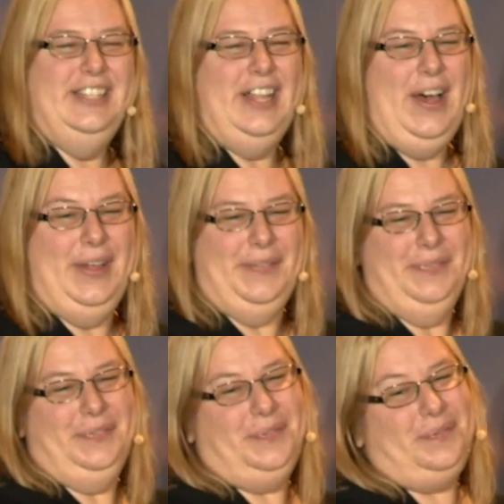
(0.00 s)
so,
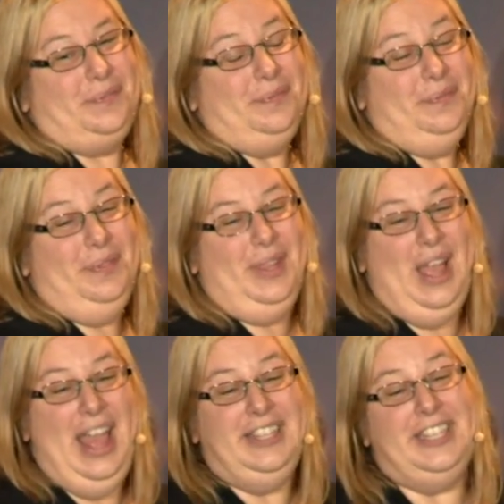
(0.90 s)

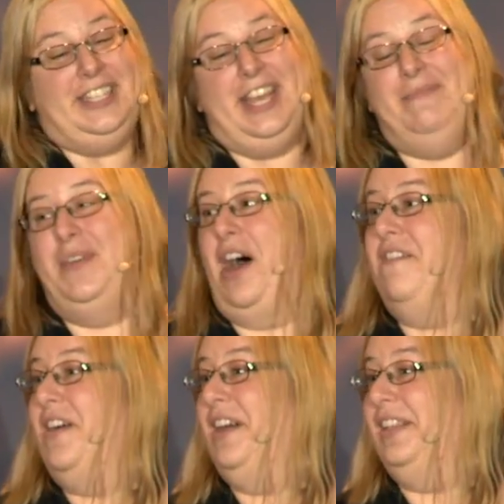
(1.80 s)
as I said,
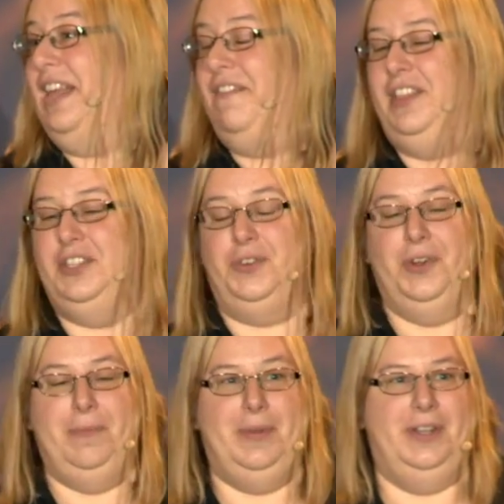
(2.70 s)
I've uh, left this
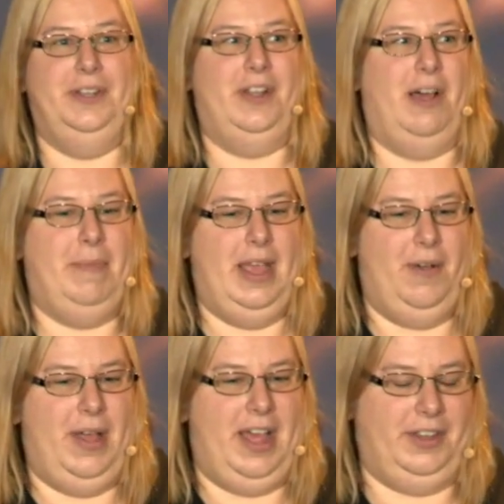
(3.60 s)
group and I'm
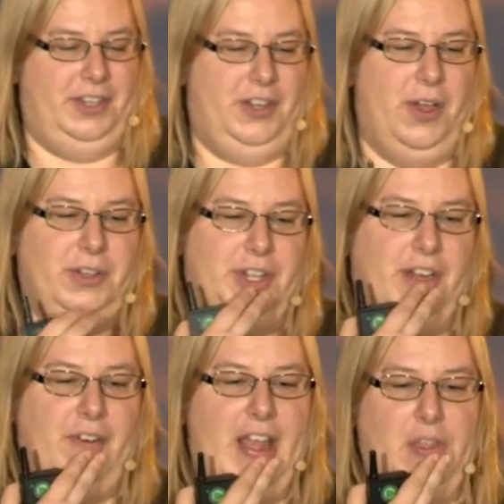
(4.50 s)
now out coaching
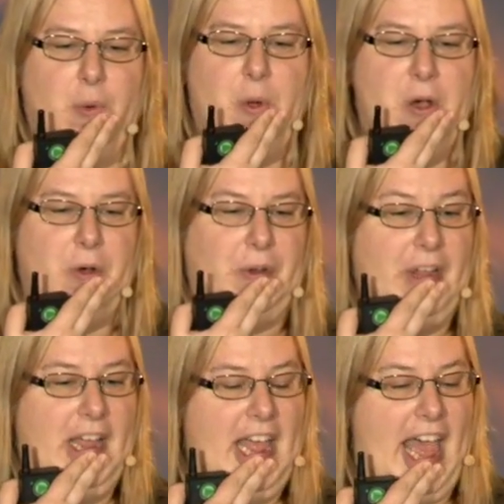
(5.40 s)
around the world.
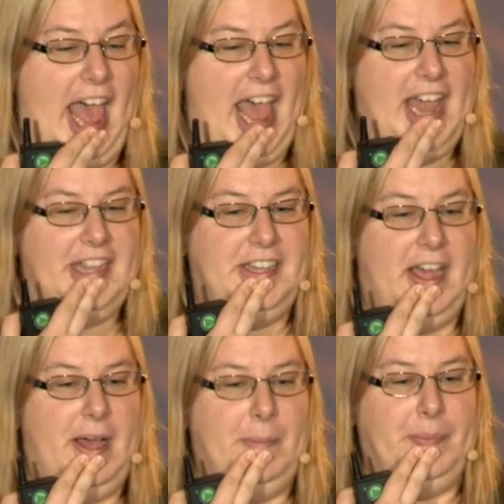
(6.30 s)
And
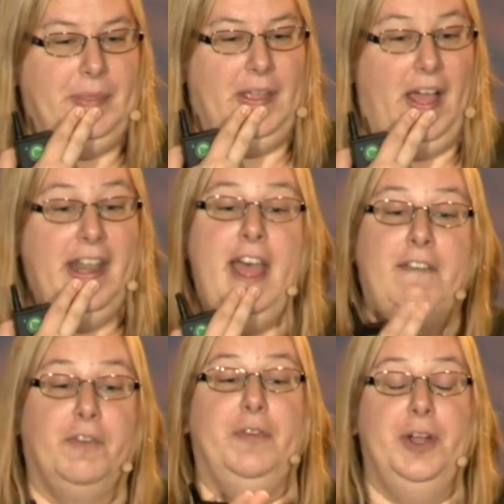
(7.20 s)
um, I now
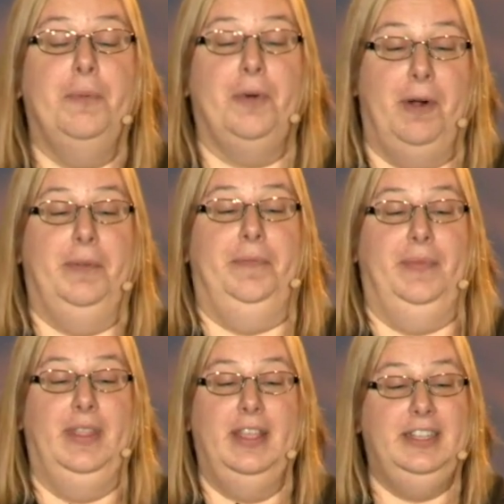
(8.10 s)
have a real problem.
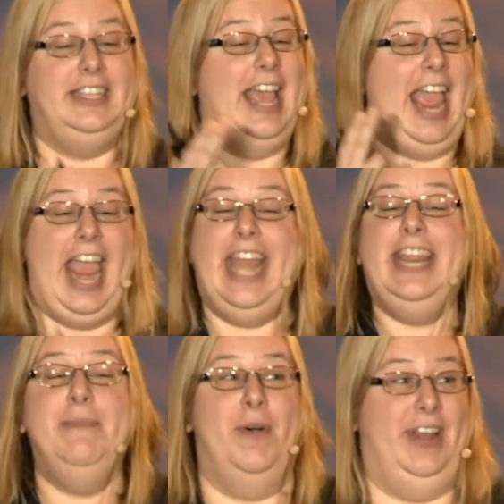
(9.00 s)
Does
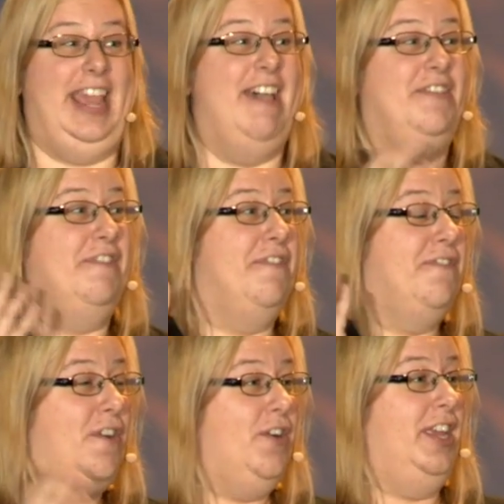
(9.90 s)
anybody have the
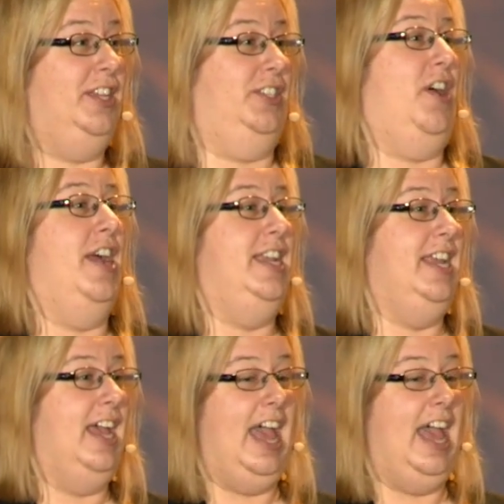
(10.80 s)
foggiest idea